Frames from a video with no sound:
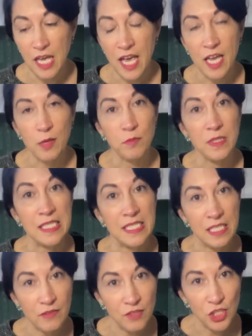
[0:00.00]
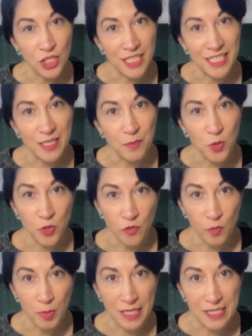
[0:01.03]
And instead of the chicken, I'm going to
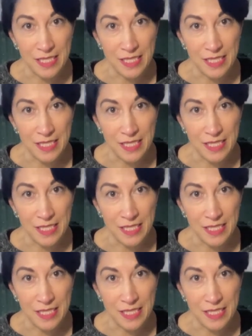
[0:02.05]
replace